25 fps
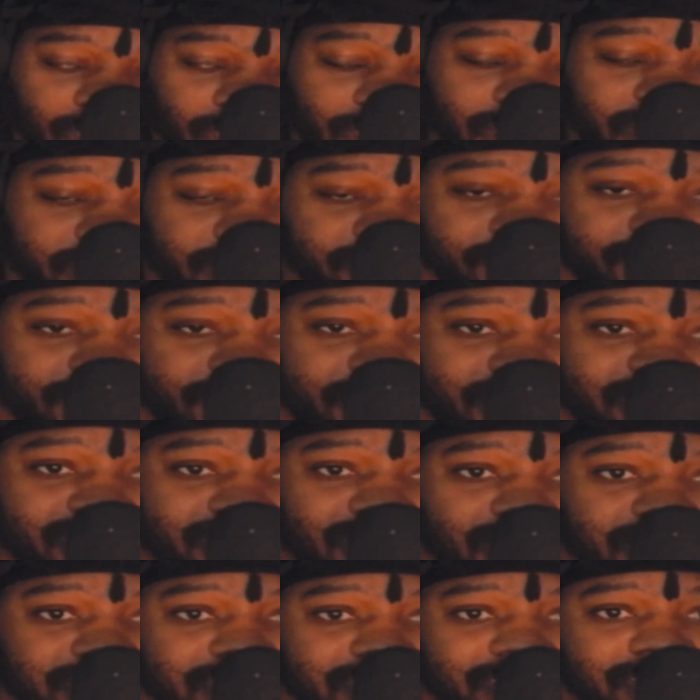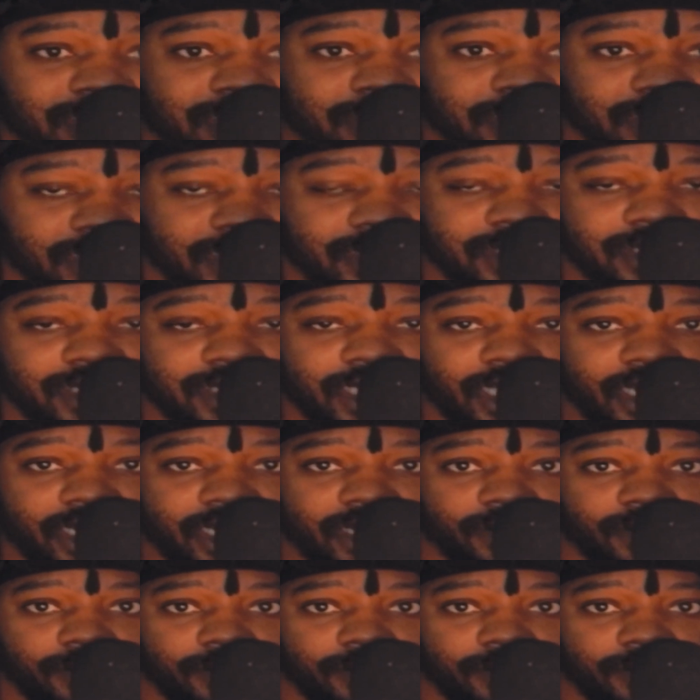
If it does exist in the